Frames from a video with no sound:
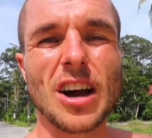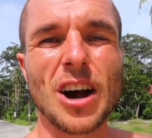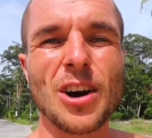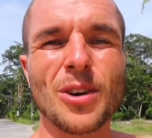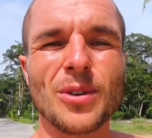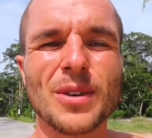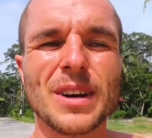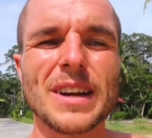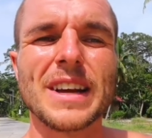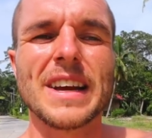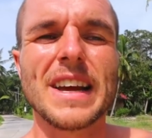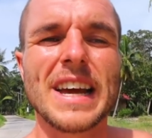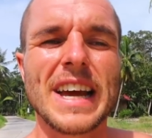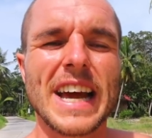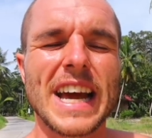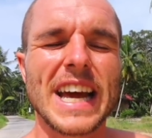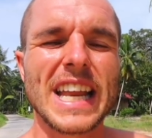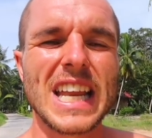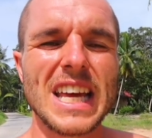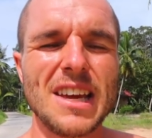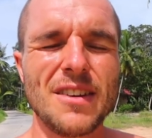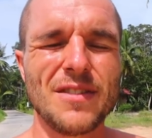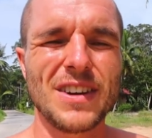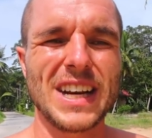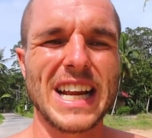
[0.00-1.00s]
Oh,
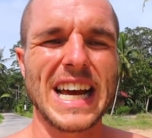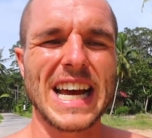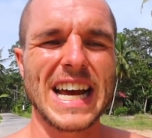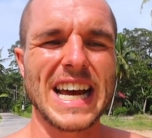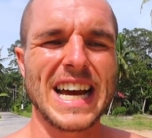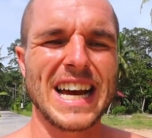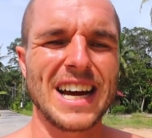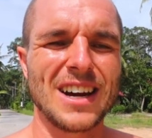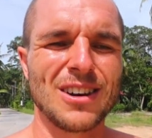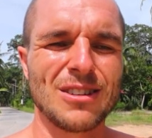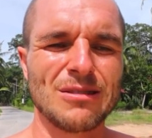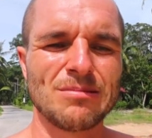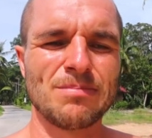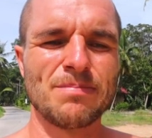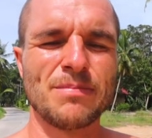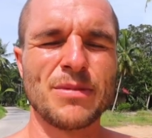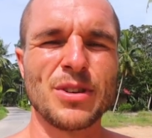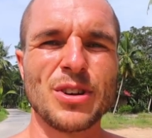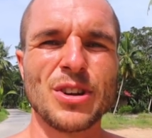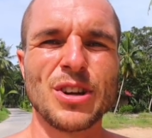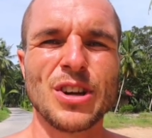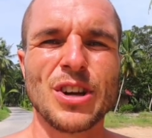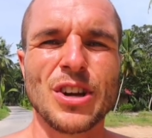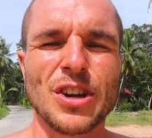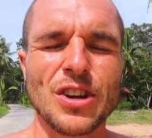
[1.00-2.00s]
and even how
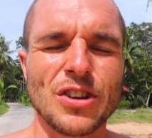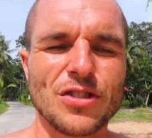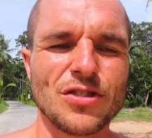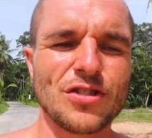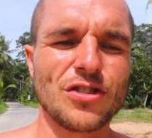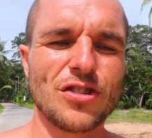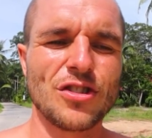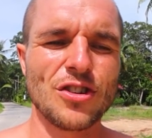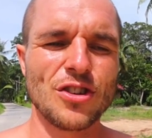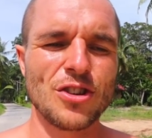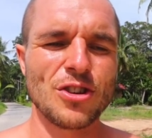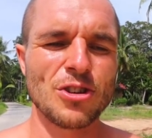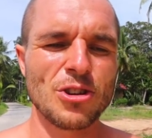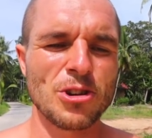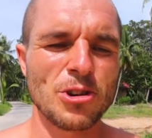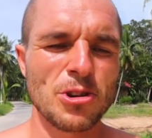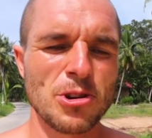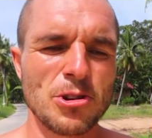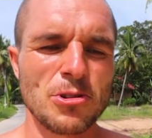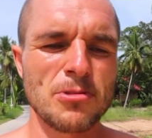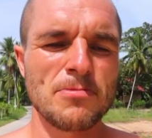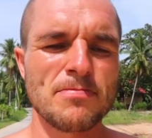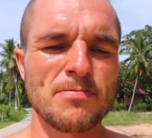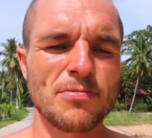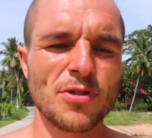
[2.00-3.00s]

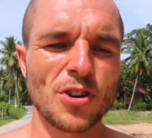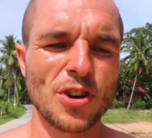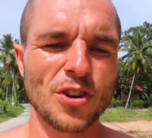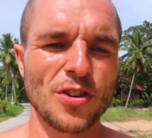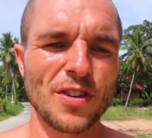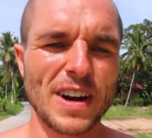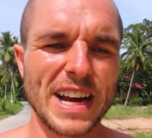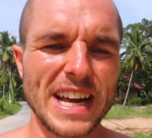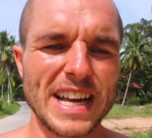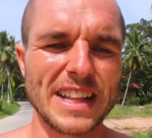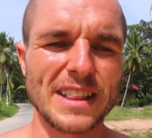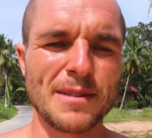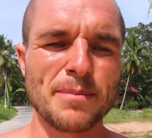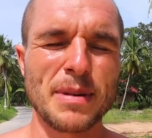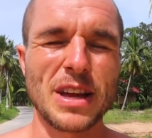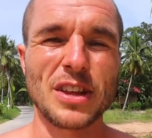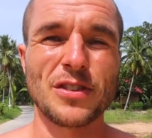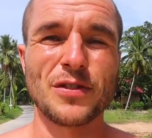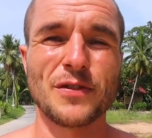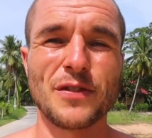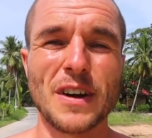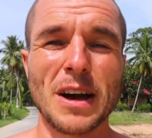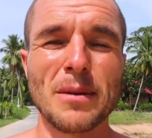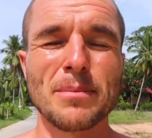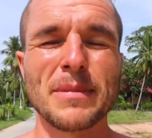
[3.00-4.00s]
to create the
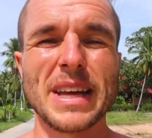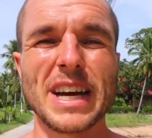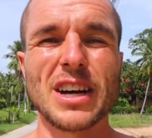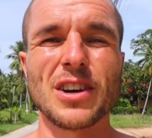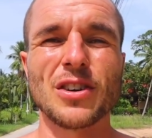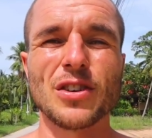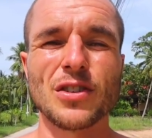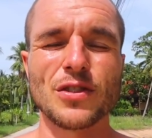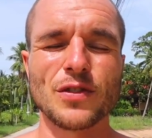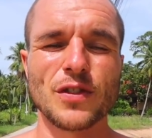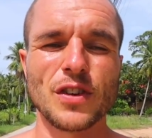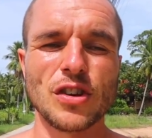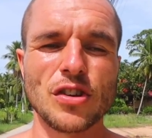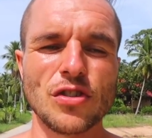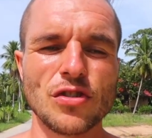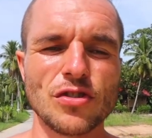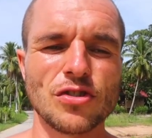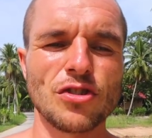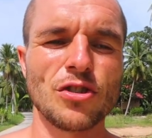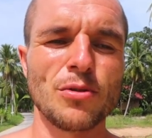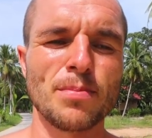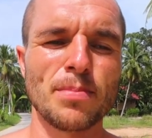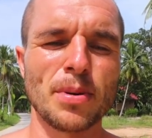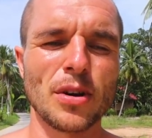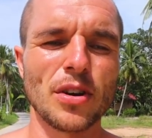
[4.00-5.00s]
best thumbnails for
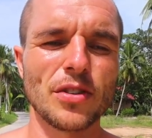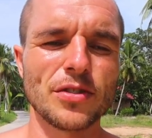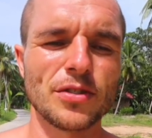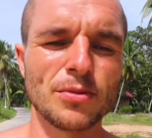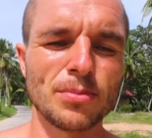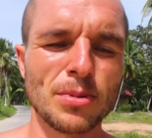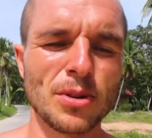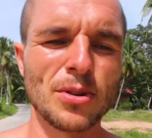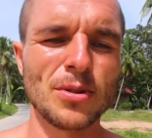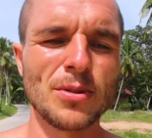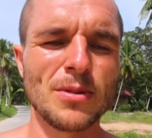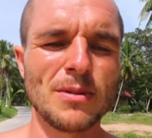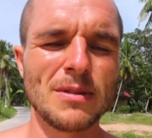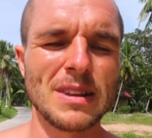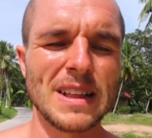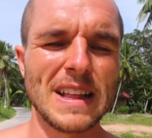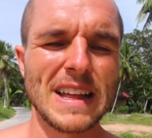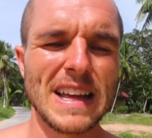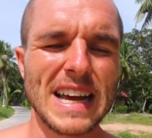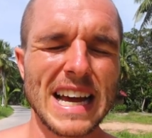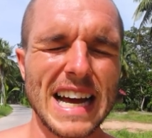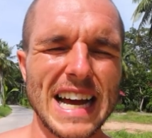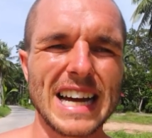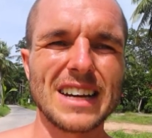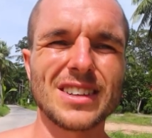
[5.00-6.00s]
YouTube possible,
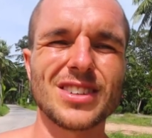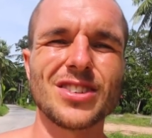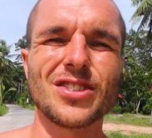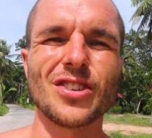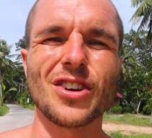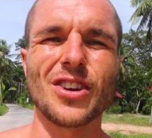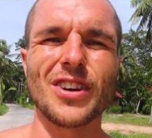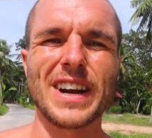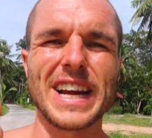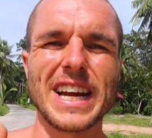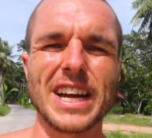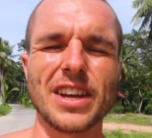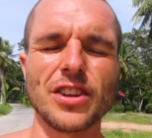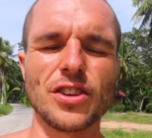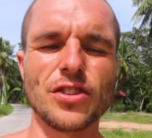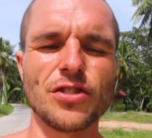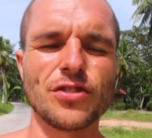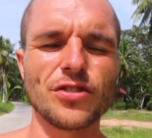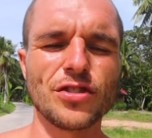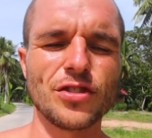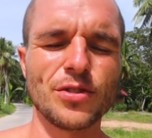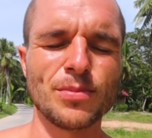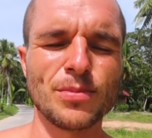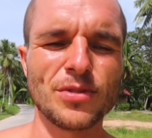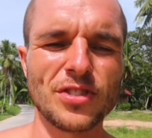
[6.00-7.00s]
how to create a
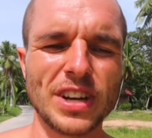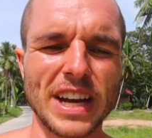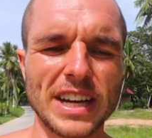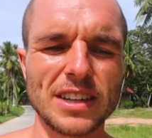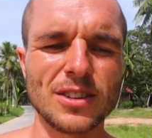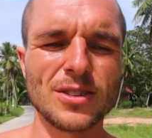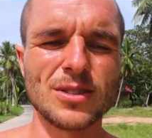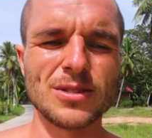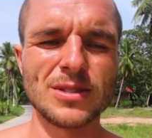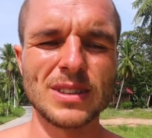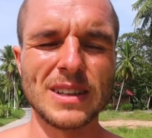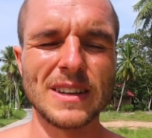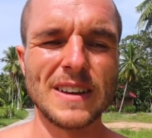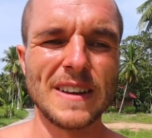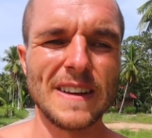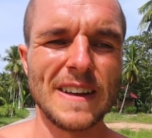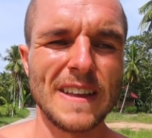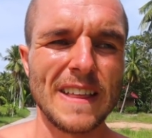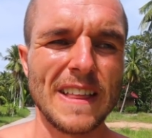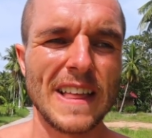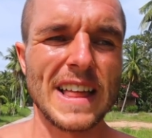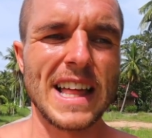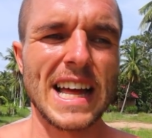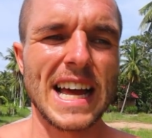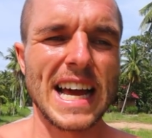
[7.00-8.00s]
YouTube channel,
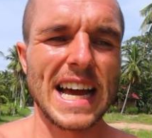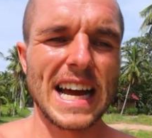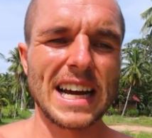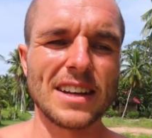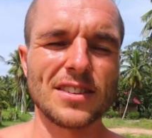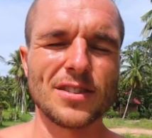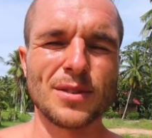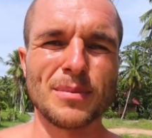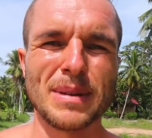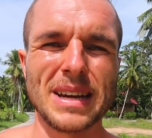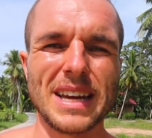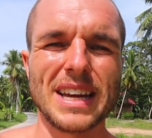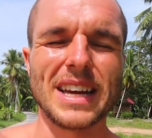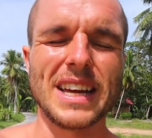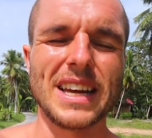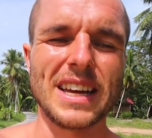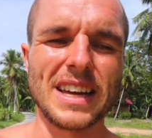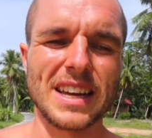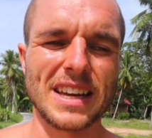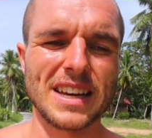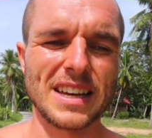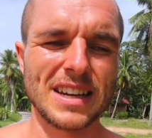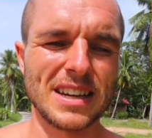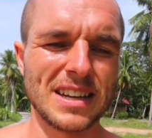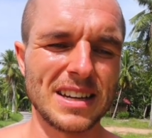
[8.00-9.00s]
how to
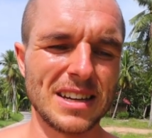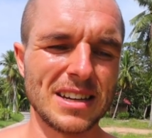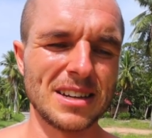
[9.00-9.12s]
make